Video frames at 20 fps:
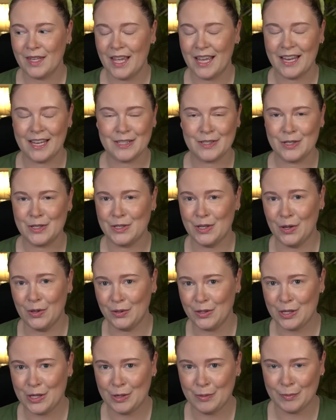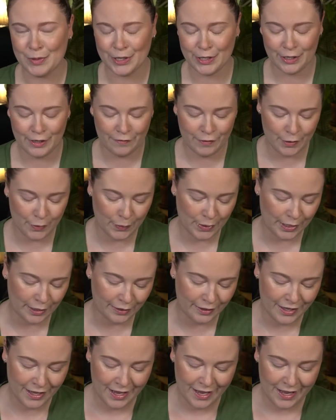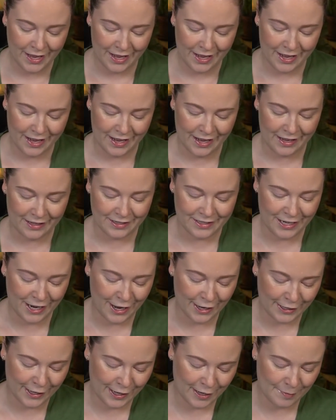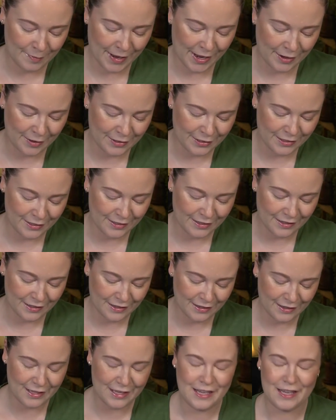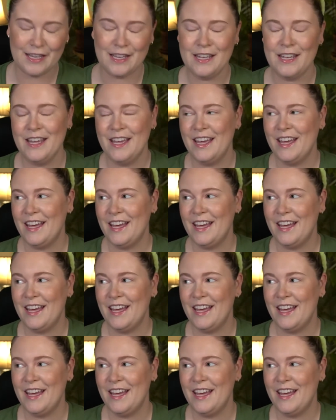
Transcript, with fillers: I guess, adult humor, if you will, uh, talking about the,